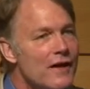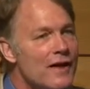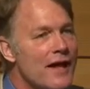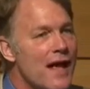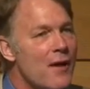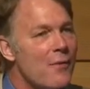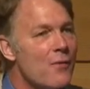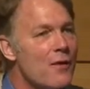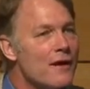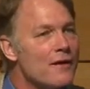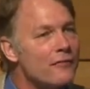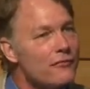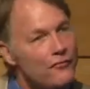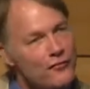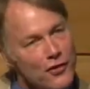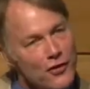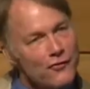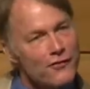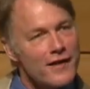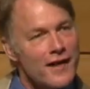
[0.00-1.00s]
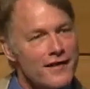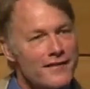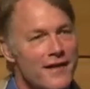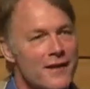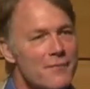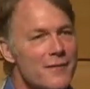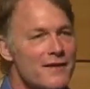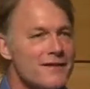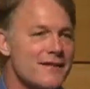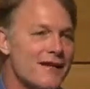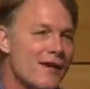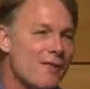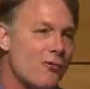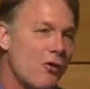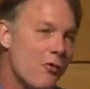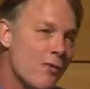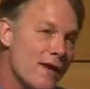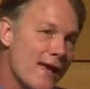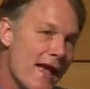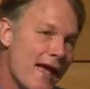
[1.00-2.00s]
and we infuriate them by saying,
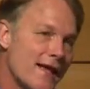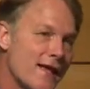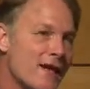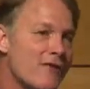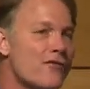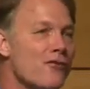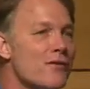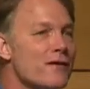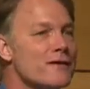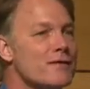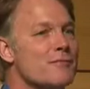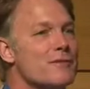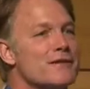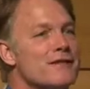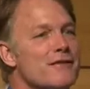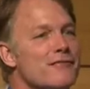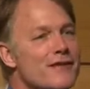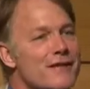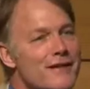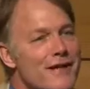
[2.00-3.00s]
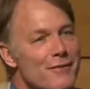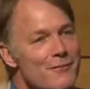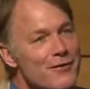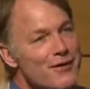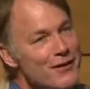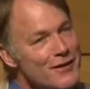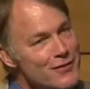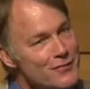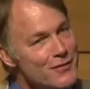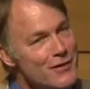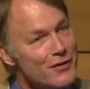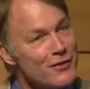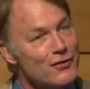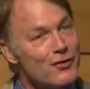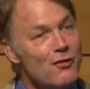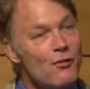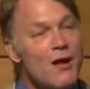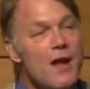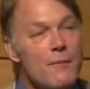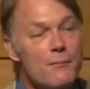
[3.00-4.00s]
well, we can't give you a specific number because we don't
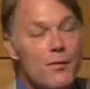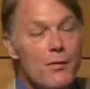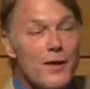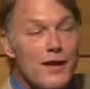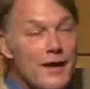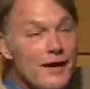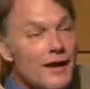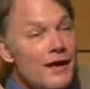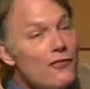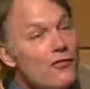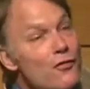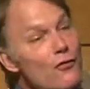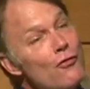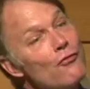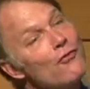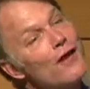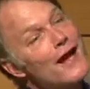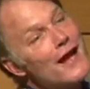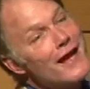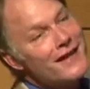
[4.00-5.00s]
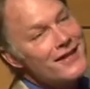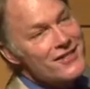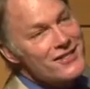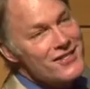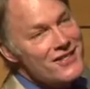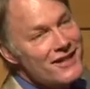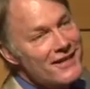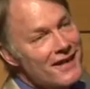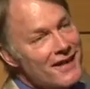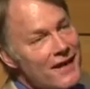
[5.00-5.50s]
know, but we can give you a range.